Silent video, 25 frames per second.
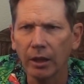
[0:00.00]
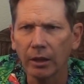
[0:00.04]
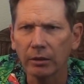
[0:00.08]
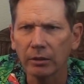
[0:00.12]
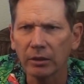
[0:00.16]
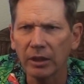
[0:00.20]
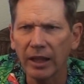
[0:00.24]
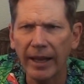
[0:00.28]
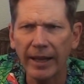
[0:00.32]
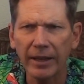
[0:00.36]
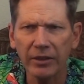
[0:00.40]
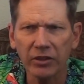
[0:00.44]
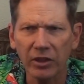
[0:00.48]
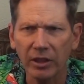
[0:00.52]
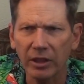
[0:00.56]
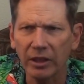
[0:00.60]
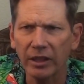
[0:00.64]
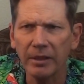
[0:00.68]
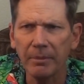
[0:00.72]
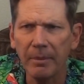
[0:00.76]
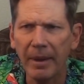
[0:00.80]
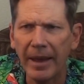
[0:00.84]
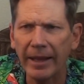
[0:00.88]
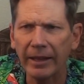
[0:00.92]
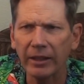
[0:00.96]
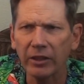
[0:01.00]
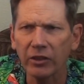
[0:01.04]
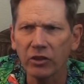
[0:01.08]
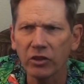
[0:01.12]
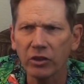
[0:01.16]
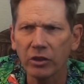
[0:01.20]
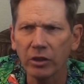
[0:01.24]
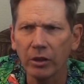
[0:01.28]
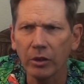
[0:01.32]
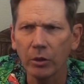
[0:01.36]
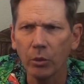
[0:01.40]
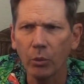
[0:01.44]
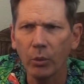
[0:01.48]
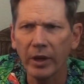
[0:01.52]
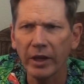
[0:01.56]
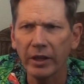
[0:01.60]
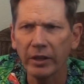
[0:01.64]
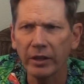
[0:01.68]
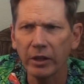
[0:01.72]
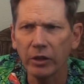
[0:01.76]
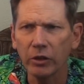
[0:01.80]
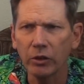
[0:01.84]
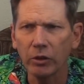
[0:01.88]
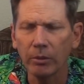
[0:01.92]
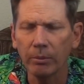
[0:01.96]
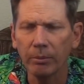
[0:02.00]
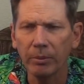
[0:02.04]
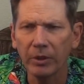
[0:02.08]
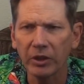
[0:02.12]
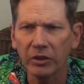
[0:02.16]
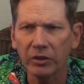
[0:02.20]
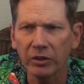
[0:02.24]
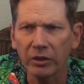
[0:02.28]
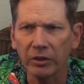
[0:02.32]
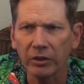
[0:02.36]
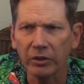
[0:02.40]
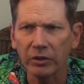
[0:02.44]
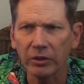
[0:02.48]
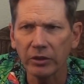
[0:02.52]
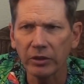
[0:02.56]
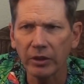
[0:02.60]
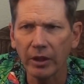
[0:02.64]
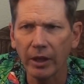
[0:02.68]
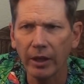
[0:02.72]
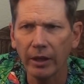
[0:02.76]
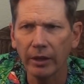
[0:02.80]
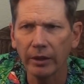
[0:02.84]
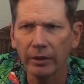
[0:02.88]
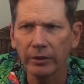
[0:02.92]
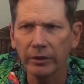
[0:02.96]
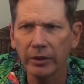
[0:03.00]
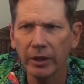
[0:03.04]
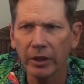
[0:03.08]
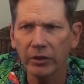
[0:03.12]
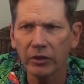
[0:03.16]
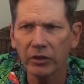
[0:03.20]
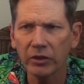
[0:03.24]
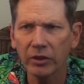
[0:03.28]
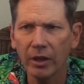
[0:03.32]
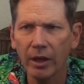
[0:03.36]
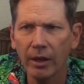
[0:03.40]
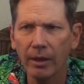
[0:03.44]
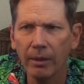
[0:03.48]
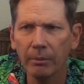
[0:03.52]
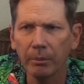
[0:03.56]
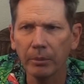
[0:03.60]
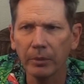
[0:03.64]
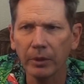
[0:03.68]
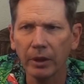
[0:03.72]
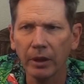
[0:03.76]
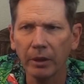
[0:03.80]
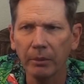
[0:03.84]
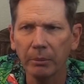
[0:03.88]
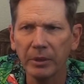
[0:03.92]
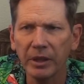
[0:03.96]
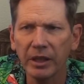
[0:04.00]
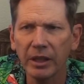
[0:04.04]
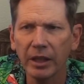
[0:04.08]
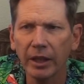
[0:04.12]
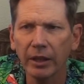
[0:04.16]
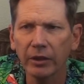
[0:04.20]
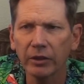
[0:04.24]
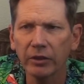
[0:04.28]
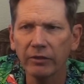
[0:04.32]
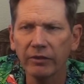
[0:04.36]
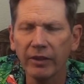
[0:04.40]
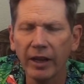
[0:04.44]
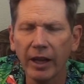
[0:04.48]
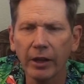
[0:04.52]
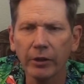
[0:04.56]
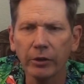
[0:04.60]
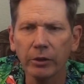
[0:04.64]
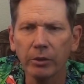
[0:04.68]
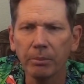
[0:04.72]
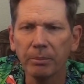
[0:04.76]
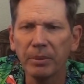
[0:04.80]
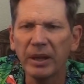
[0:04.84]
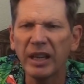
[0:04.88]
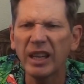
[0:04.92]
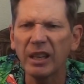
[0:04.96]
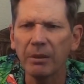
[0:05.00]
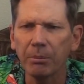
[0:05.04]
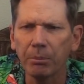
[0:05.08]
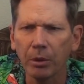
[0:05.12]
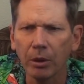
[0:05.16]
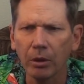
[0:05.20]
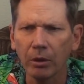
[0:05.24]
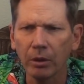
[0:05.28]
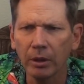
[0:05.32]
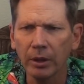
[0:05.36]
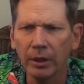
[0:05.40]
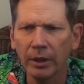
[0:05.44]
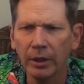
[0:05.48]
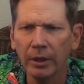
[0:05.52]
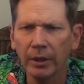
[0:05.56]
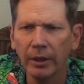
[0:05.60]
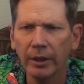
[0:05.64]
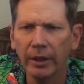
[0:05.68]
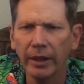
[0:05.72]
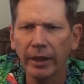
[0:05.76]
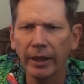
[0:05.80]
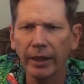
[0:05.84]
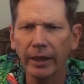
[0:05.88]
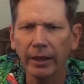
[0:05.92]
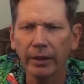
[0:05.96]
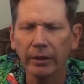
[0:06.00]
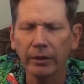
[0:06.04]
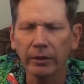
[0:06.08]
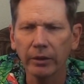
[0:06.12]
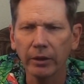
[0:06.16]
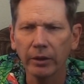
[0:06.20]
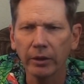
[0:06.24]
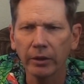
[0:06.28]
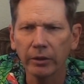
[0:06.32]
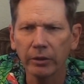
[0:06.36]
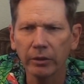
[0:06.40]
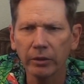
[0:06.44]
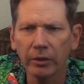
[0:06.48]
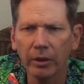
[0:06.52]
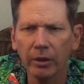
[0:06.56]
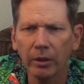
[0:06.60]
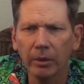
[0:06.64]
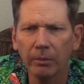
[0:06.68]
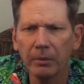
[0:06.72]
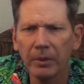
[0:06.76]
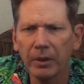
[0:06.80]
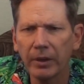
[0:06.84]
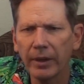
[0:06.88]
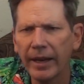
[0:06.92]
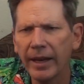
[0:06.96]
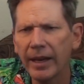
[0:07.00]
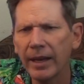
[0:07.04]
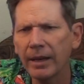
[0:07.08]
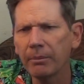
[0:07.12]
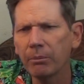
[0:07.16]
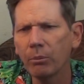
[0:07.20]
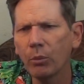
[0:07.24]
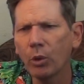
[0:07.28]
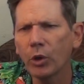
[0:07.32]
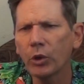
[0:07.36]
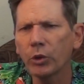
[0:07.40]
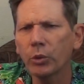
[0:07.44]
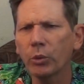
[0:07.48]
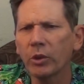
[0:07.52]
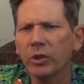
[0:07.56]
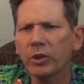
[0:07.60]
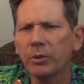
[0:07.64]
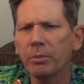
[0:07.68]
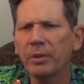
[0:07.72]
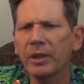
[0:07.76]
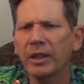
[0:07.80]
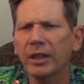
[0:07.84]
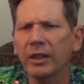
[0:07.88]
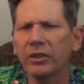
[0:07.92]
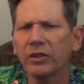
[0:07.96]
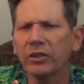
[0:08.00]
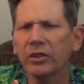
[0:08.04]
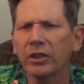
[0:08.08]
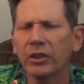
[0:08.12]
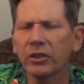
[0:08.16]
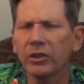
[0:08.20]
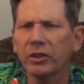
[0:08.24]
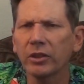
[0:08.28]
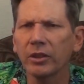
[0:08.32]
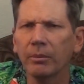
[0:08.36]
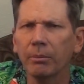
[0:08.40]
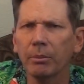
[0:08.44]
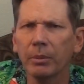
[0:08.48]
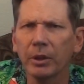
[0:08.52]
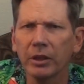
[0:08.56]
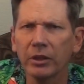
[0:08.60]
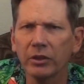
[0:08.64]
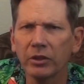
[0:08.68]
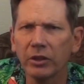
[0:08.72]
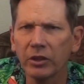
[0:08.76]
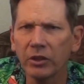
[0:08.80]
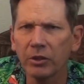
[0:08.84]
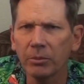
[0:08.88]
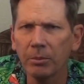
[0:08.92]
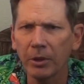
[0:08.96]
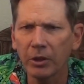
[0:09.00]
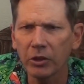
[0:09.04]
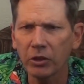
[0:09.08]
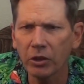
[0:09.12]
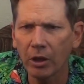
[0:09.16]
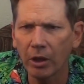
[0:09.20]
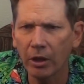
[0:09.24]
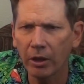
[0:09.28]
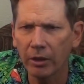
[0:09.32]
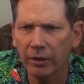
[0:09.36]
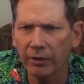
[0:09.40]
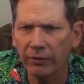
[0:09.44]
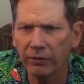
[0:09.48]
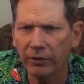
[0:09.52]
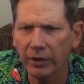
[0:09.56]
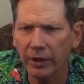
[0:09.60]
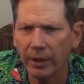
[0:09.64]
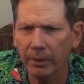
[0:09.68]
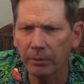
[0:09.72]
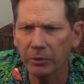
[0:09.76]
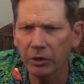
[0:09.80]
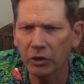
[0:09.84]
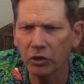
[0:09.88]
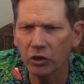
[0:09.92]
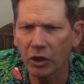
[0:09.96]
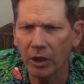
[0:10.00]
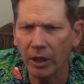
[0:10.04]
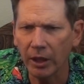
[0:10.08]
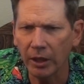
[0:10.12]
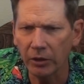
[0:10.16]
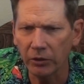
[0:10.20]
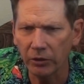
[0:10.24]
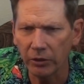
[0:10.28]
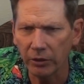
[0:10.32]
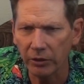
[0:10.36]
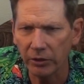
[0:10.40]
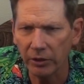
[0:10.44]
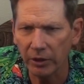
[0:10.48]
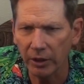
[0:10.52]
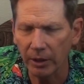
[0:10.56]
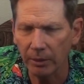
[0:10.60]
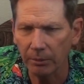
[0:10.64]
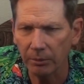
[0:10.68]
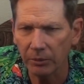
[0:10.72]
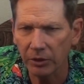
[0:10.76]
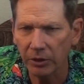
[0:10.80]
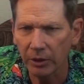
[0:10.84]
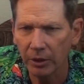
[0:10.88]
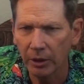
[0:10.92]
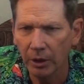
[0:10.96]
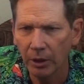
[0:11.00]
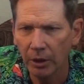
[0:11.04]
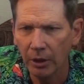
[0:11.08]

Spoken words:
classically managed in the way they do business, yet some began to value people and aim more towards being a system, but it's much harder for them to change, it seems.